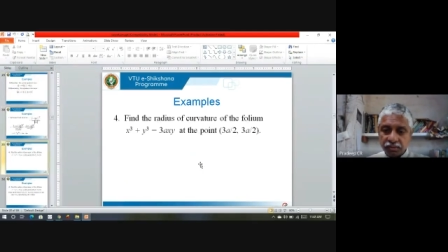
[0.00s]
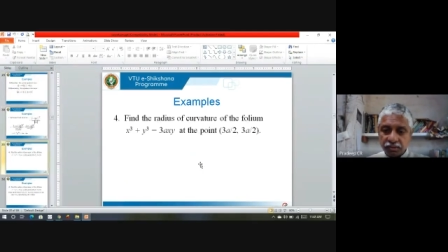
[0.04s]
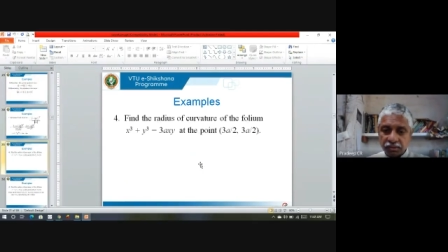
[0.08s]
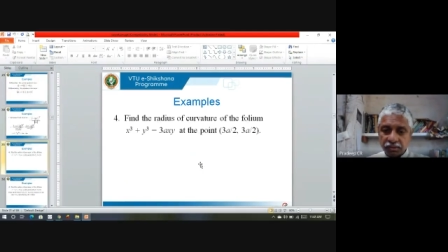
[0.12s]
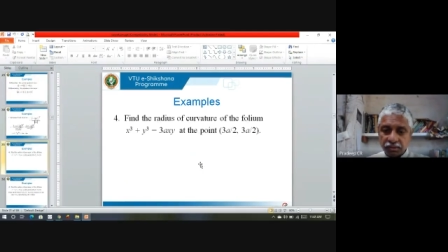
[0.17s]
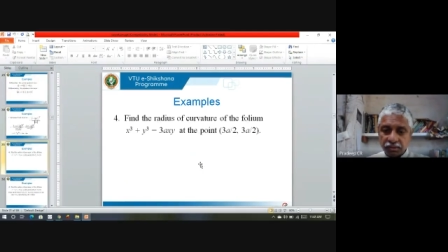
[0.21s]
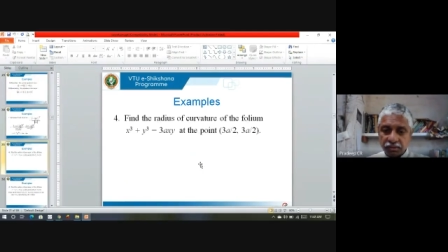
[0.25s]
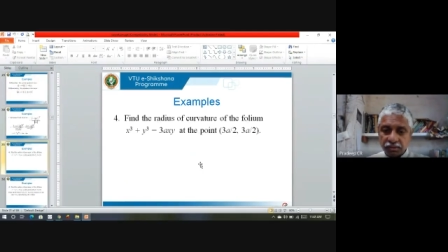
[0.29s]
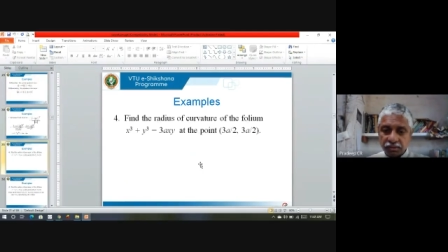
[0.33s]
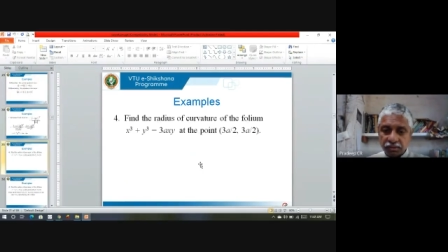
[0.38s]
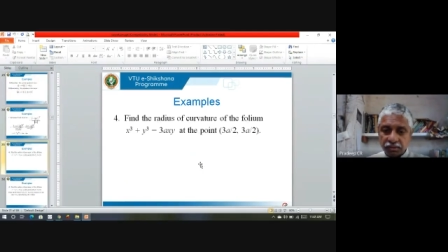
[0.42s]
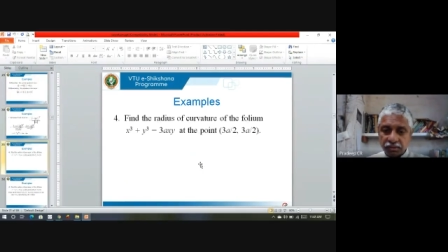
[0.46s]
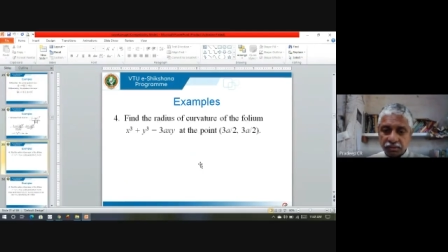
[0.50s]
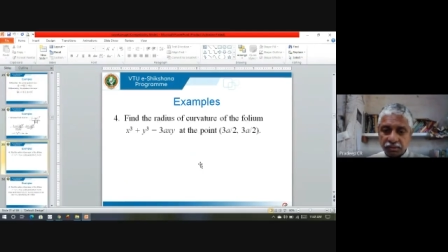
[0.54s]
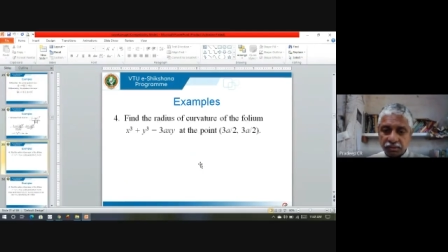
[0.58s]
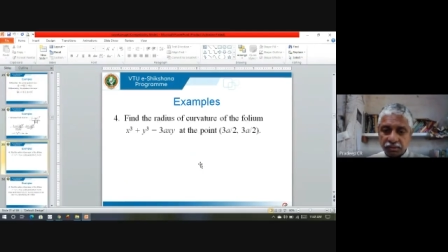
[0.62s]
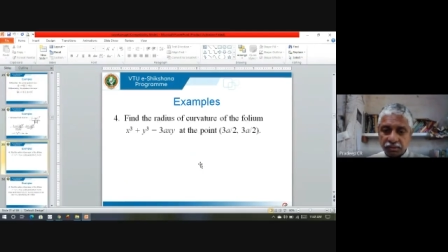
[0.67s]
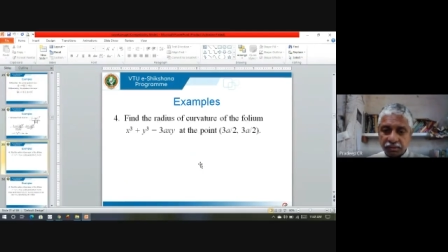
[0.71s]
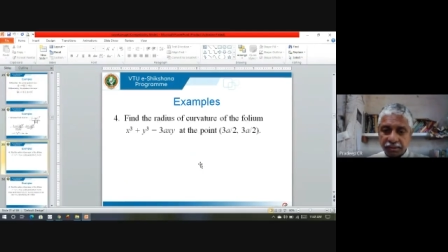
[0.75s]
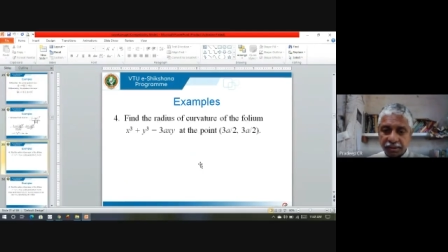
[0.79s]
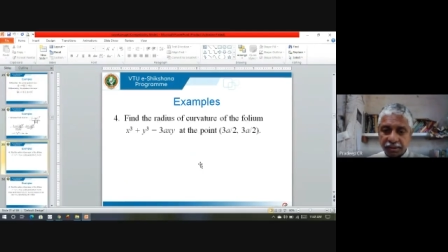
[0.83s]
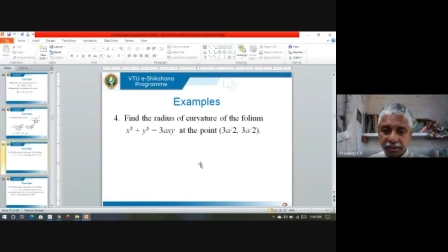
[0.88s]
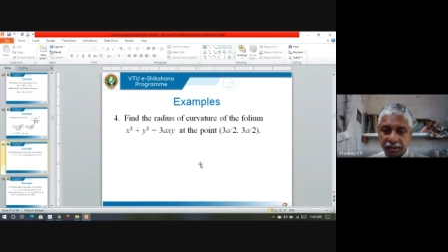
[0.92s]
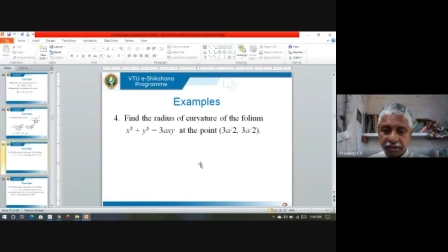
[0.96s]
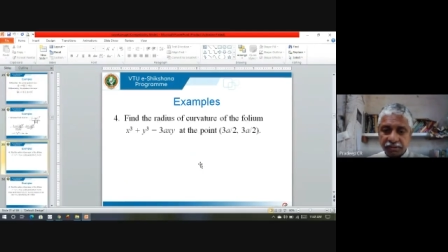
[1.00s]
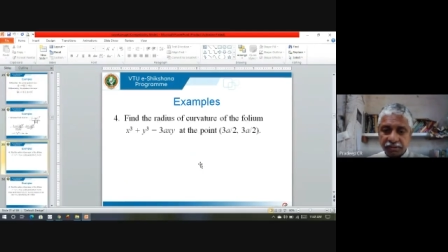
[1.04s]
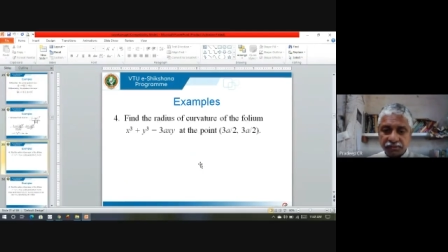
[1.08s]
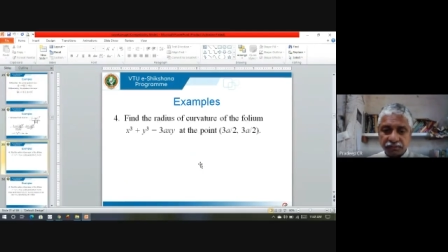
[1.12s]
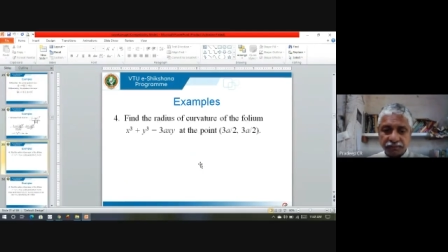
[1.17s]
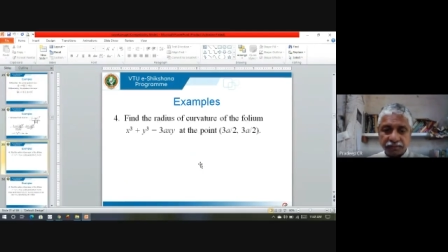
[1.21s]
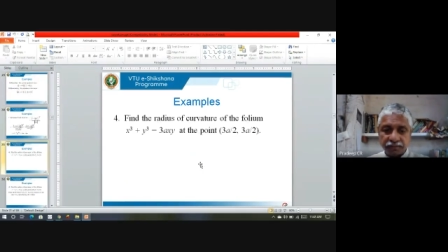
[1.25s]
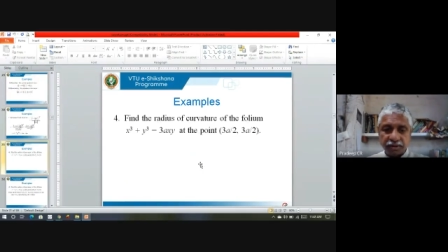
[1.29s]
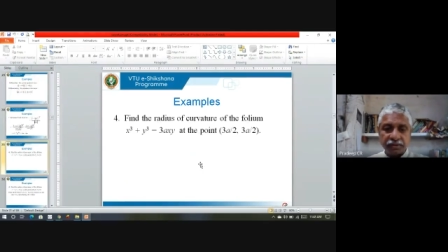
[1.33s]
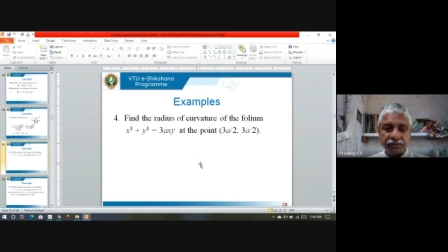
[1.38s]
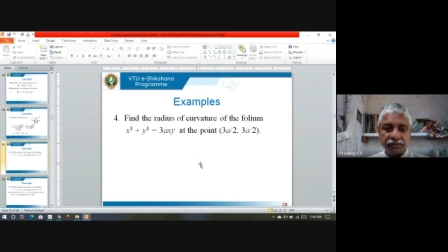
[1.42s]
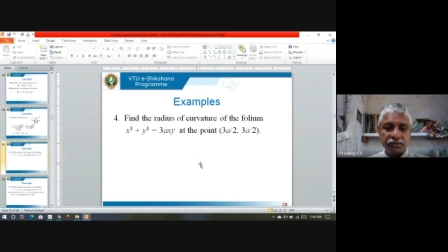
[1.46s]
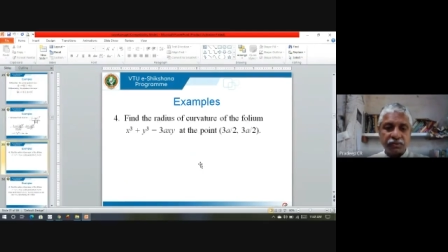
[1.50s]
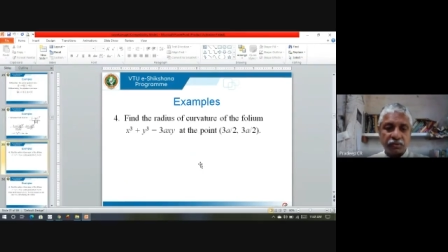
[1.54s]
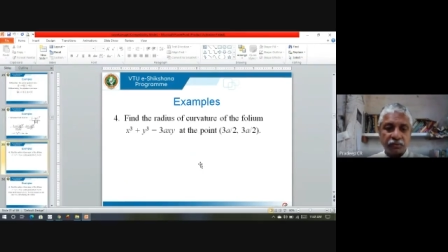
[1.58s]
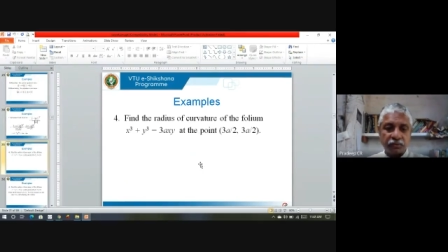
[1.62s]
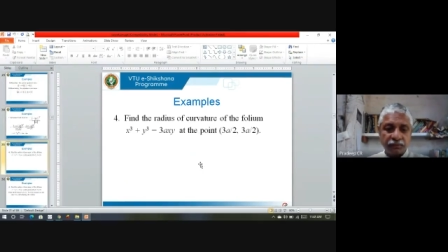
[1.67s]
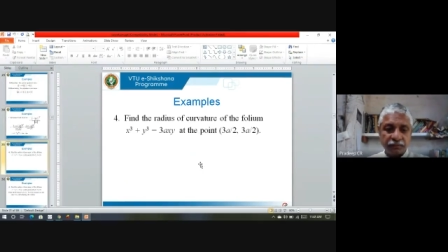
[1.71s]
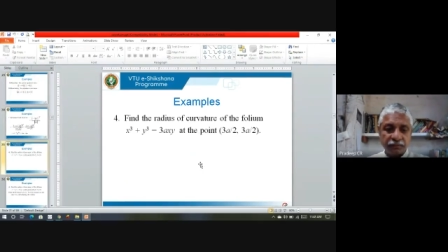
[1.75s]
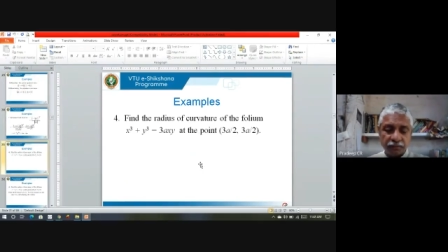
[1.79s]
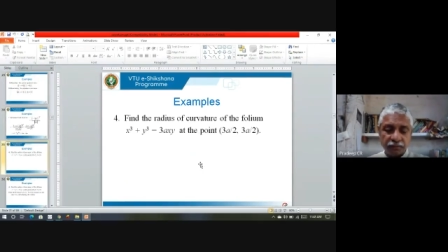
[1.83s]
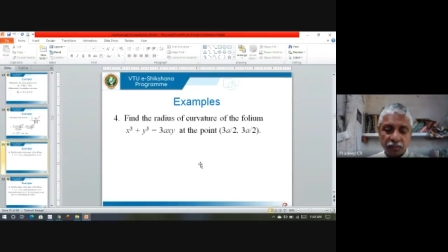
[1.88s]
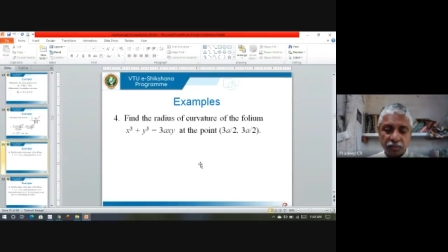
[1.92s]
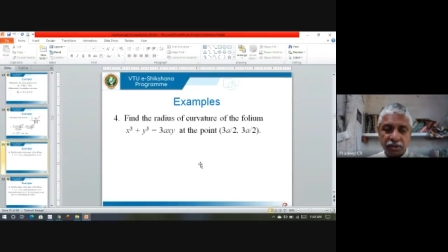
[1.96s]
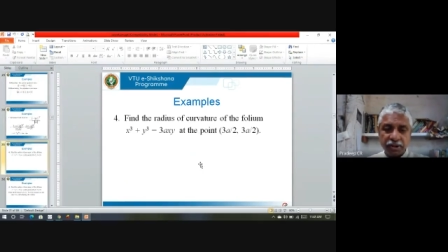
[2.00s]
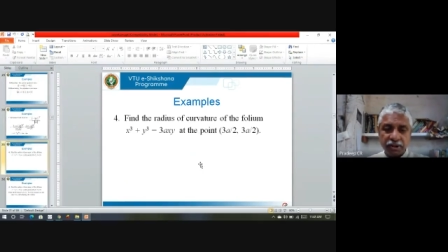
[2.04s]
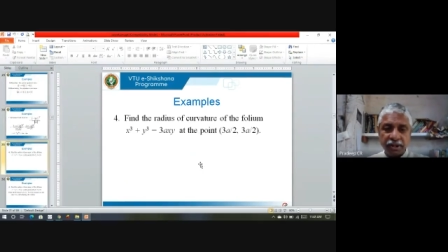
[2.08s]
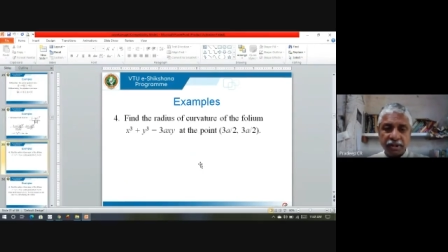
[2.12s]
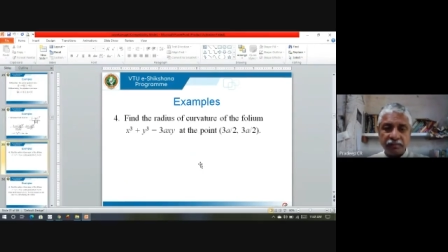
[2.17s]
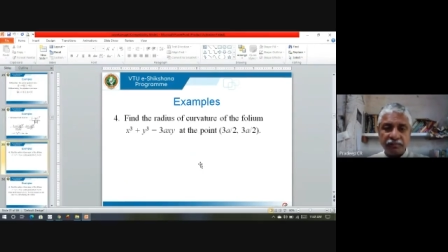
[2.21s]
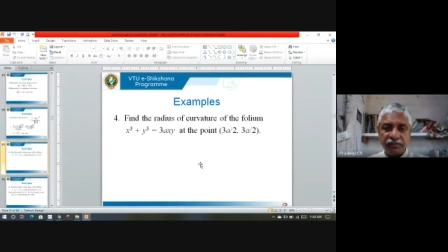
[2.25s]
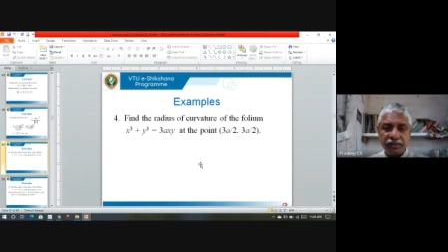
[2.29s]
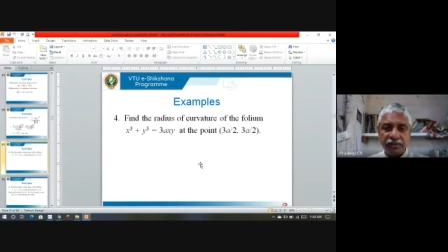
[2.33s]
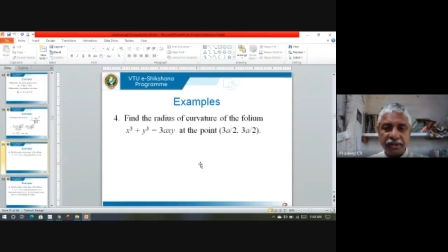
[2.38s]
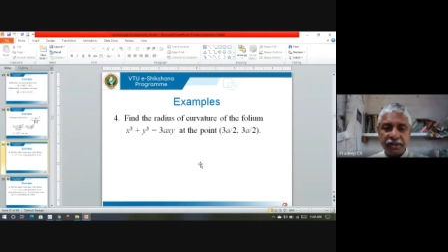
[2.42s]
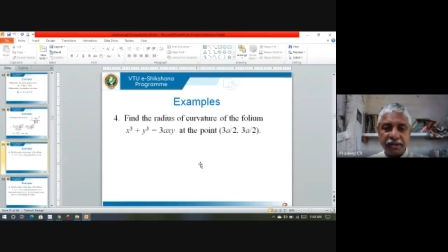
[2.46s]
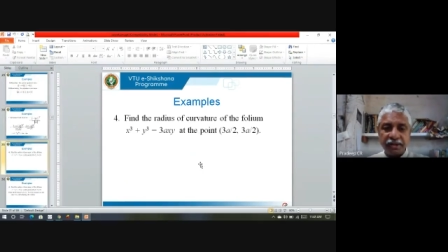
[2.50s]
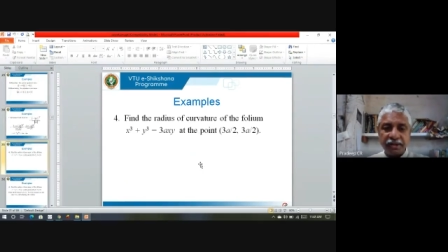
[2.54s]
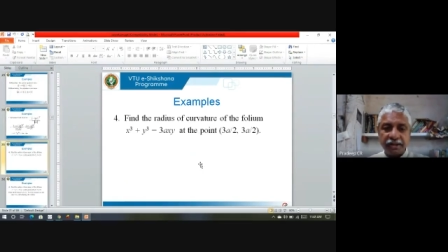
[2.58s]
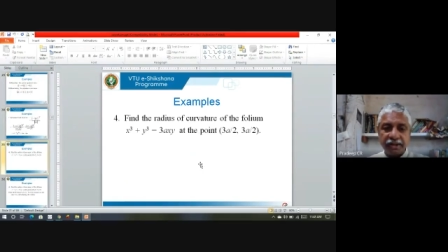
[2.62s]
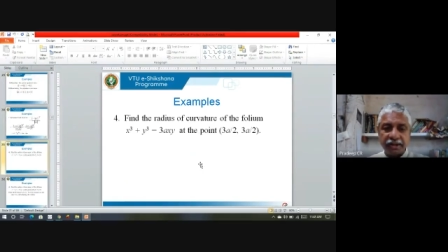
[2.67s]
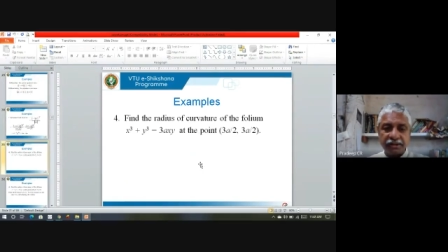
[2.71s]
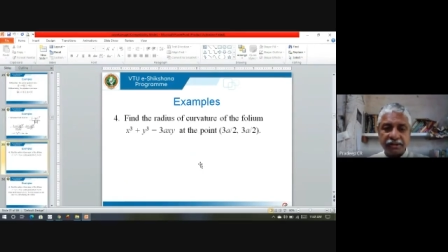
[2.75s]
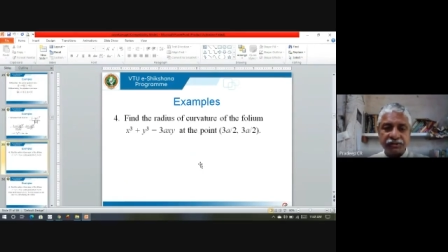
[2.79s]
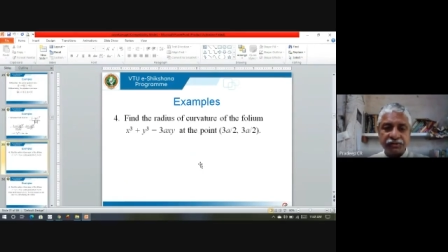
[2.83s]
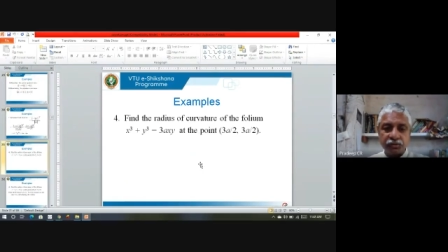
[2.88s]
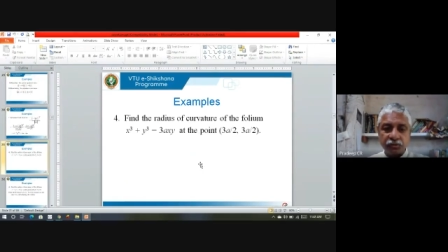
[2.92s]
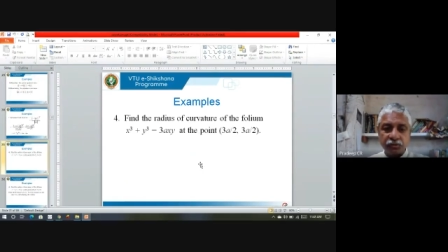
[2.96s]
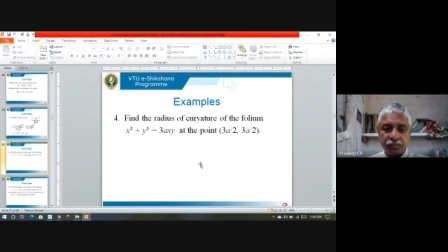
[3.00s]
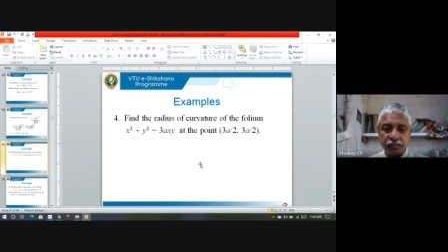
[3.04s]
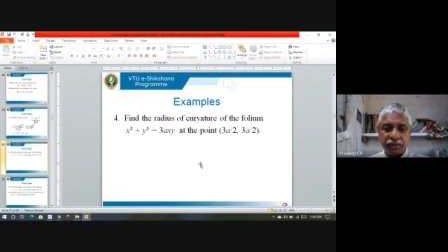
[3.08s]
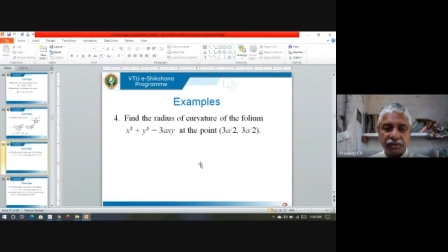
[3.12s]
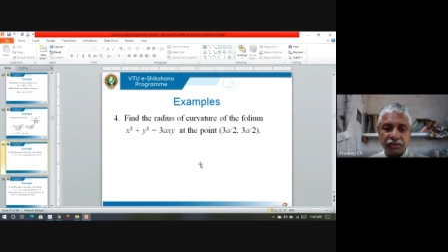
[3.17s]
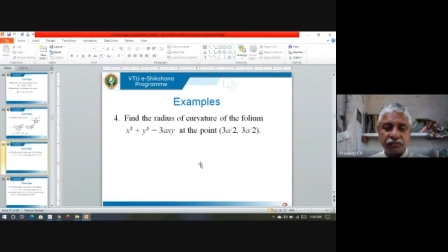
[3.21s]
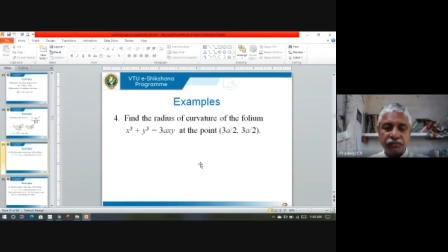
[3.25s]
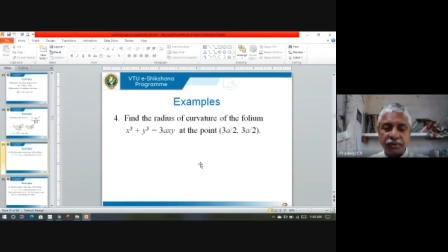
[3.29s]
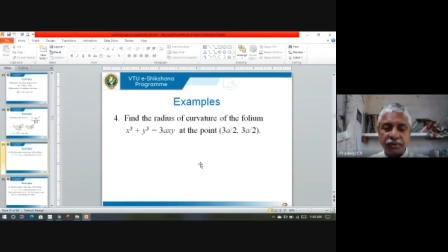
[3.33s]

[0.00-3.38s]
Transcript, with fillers: Uh, radius of curvature of folium we did, x cube plus